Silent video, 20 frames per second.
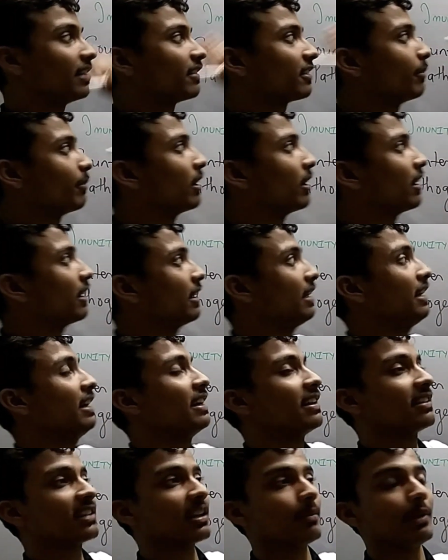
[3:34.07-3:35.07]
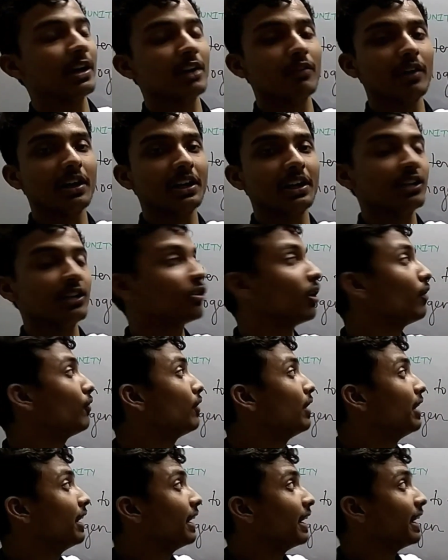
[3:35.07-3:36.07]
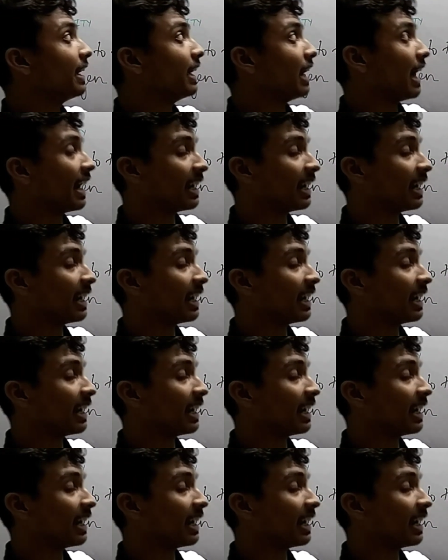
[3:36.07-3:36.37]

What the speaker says: Similarly, some advantage of